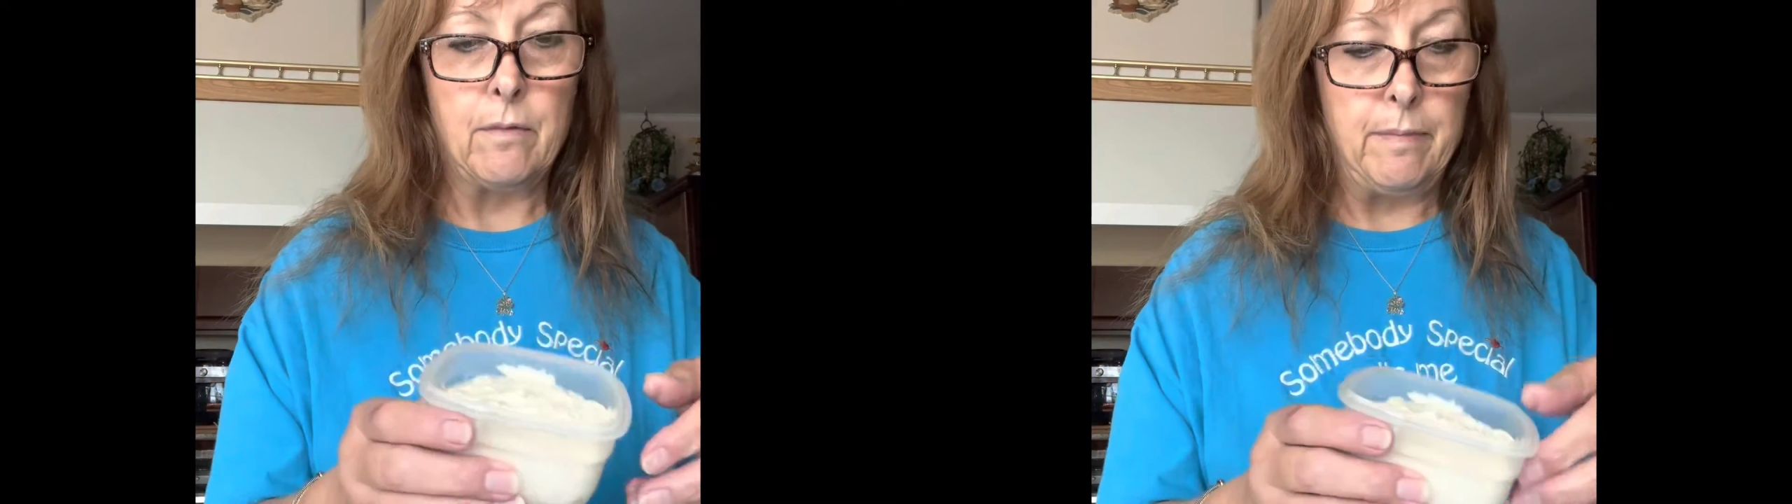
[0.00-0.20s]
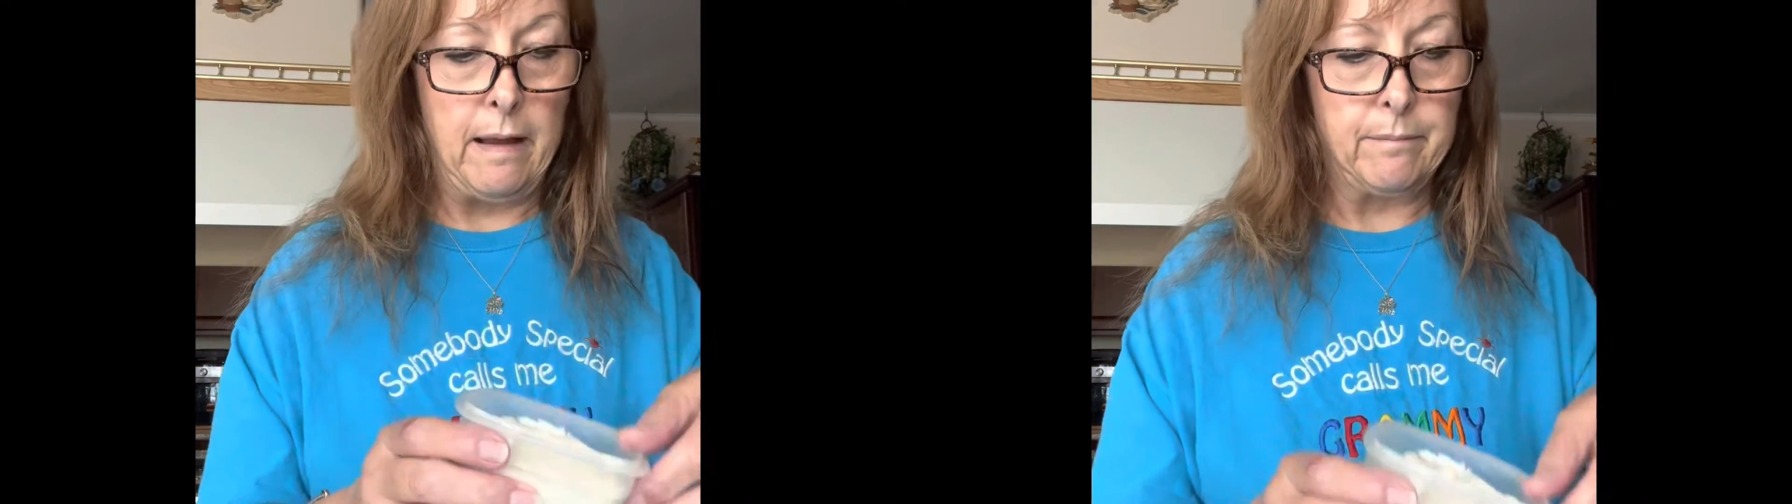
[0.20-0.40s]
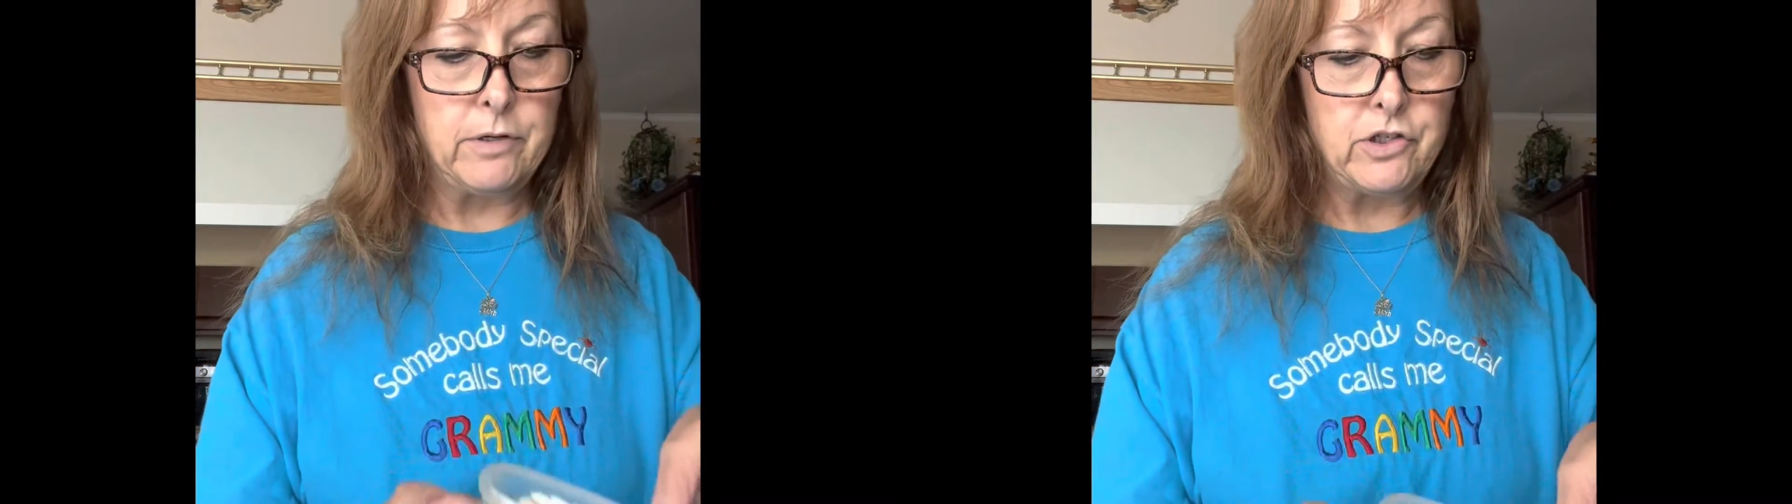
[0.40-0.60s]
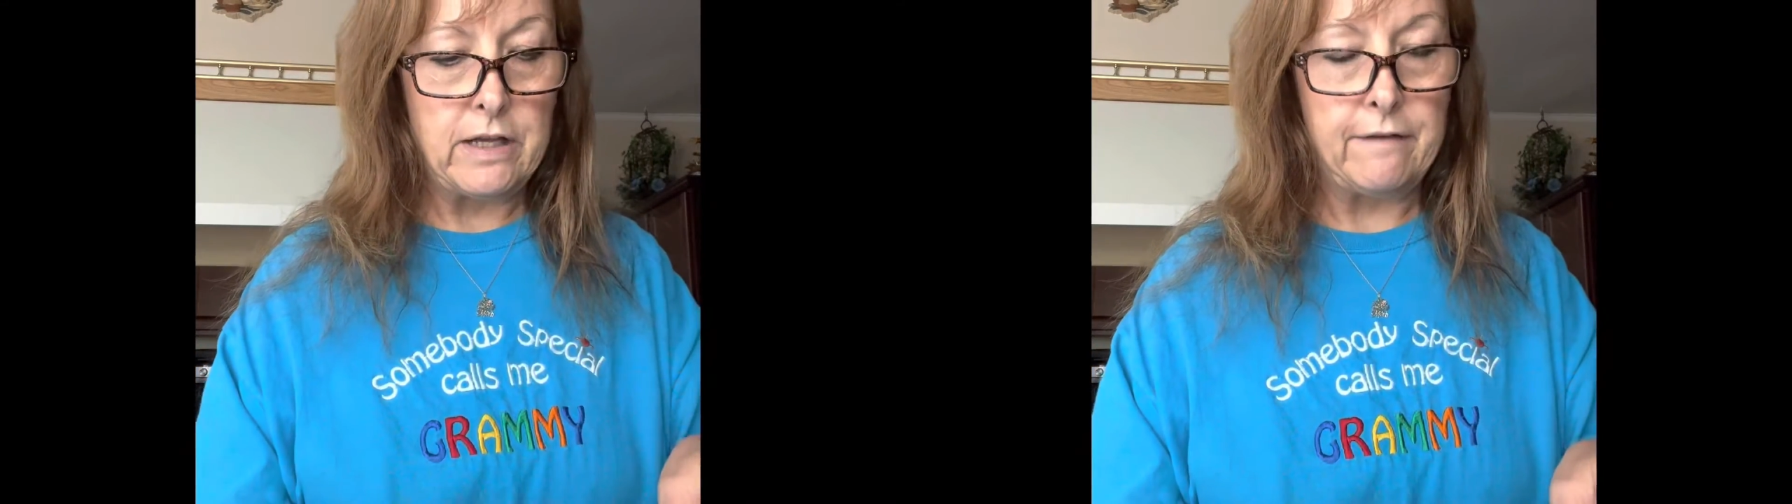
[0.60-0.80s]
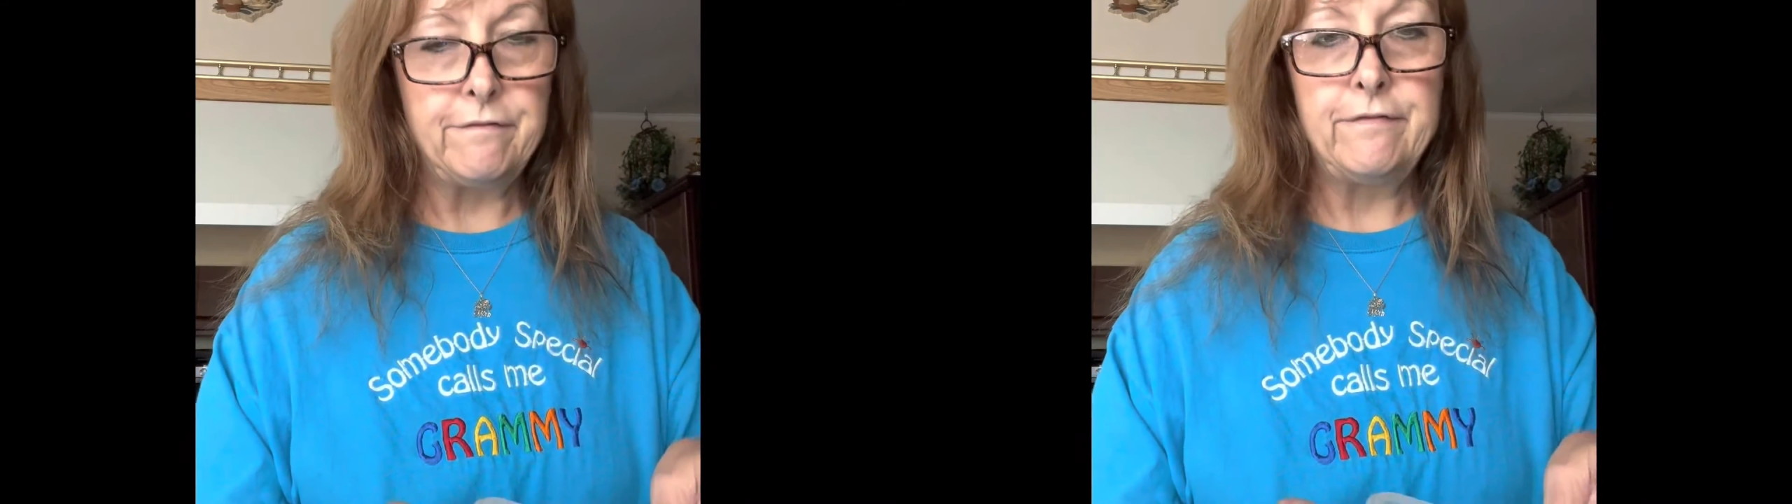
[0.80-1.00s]
Pampered
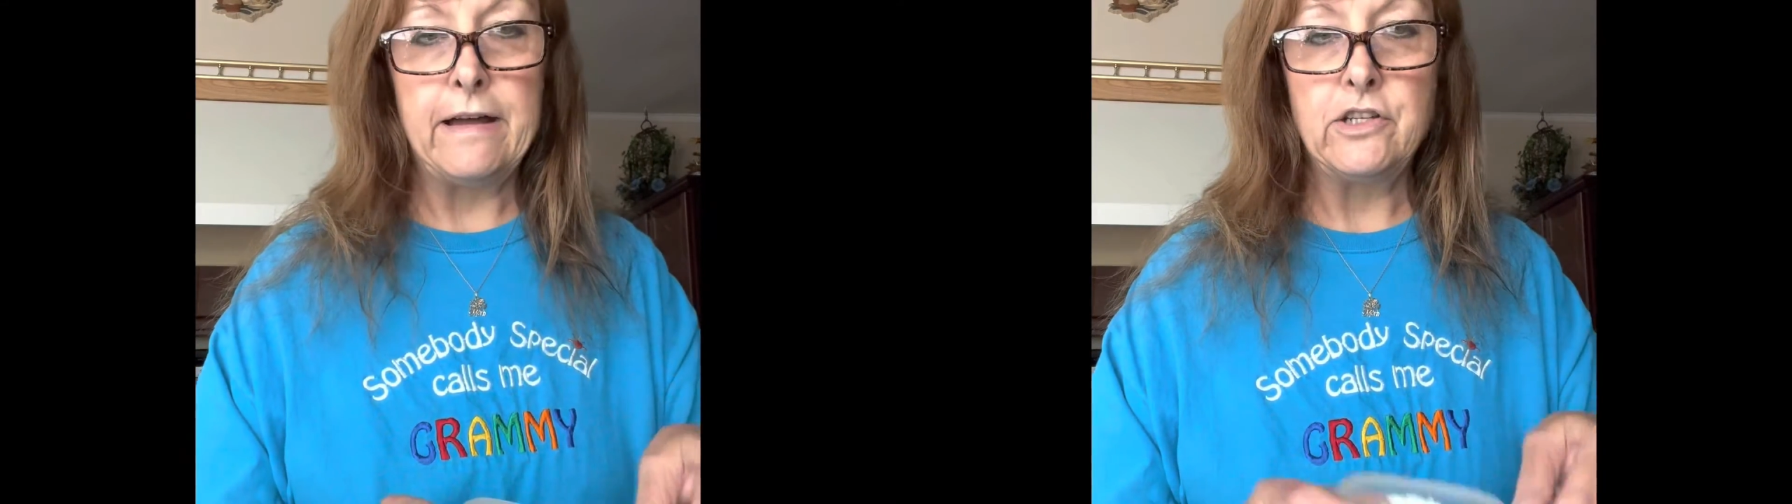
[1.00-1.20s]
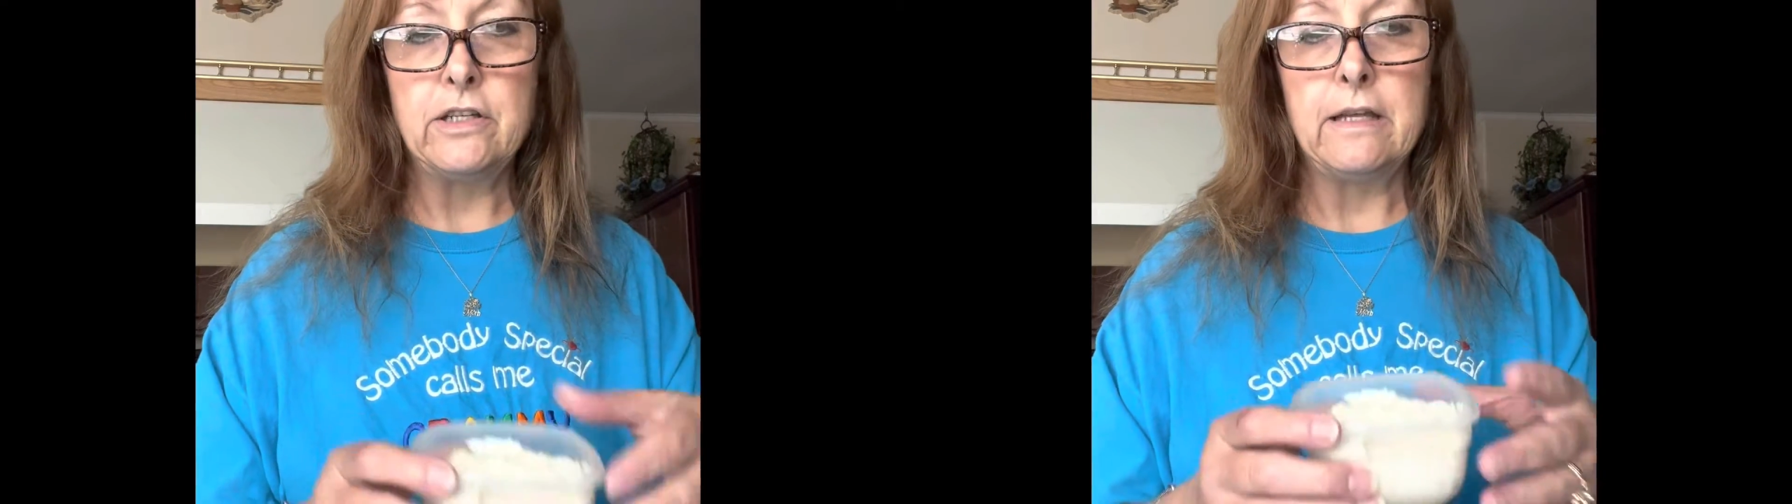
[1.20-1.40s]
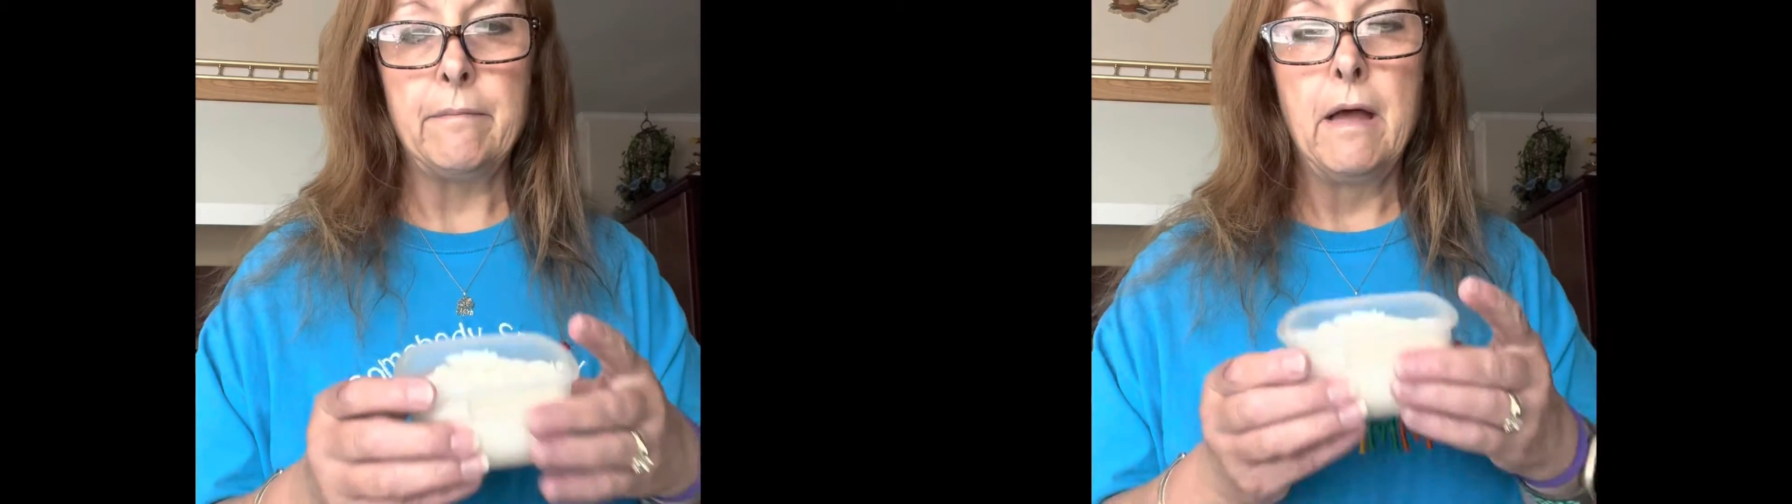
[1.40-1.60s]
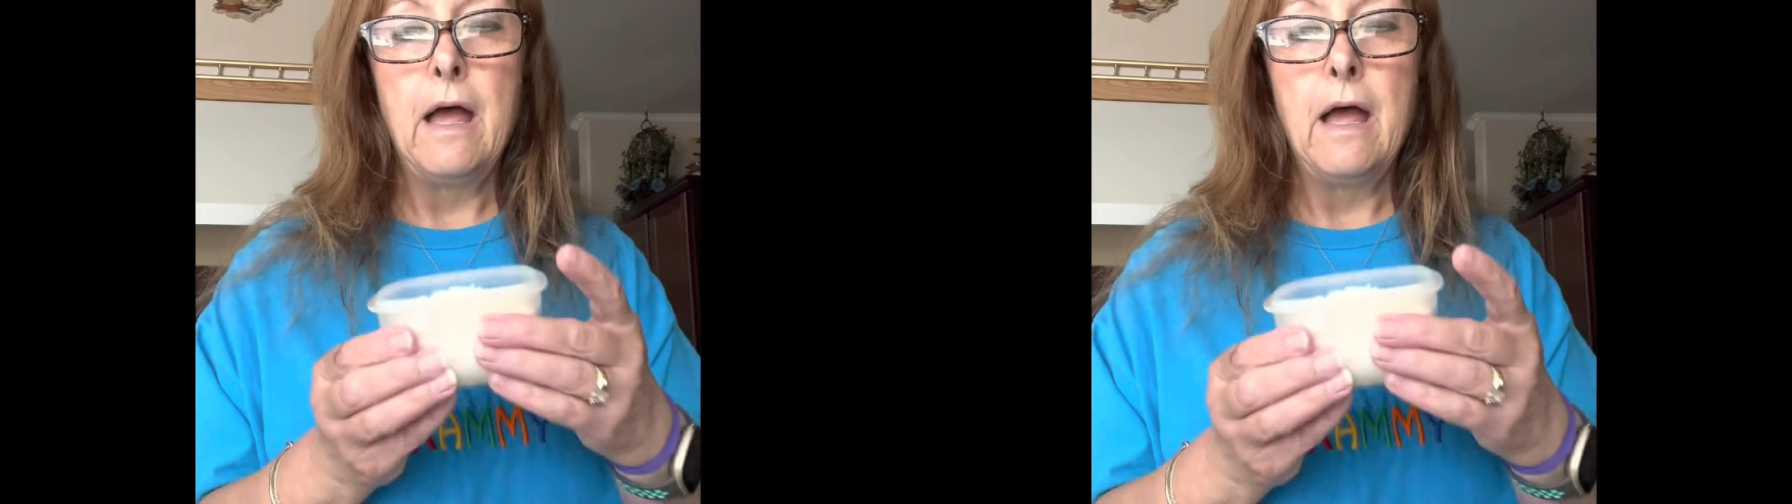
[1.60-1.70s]
Chef veggie dip.